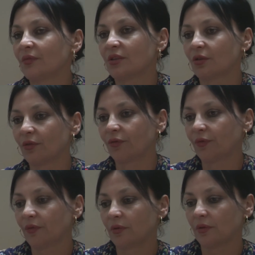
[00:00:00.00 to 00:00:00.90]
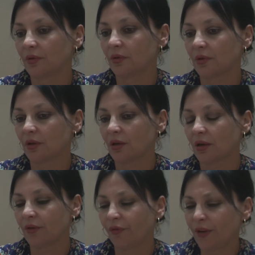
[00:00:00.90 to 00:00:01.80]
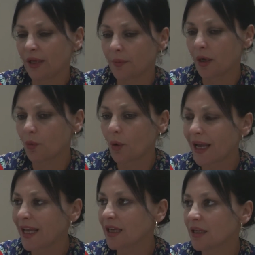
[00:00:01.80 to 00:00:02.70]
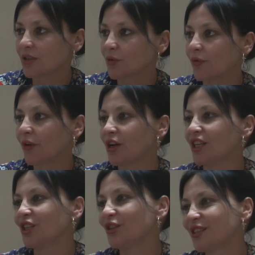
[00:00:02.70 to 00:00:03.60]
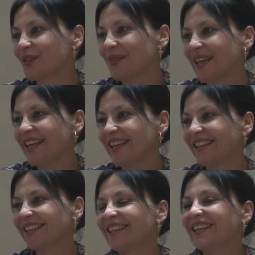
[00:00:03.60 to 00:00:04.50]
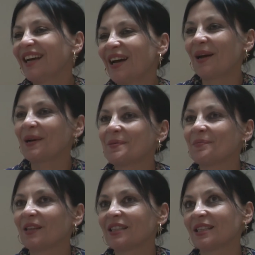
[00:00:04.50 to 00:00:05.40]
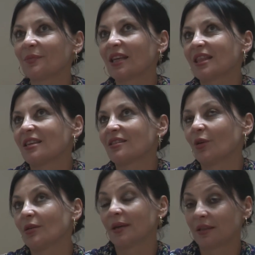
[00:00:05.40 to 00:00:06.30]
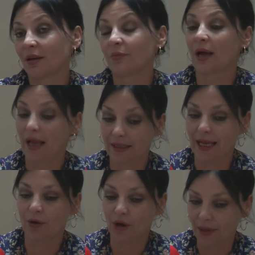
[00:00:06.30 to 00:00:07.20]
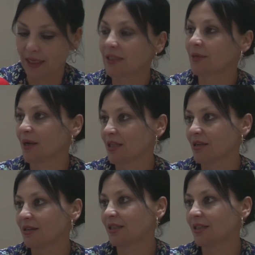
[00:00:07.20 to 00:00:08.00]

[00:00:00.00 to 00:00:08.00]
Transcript: sort of kind of feeling my way. It's all very new to me. This is my I'm now going into my third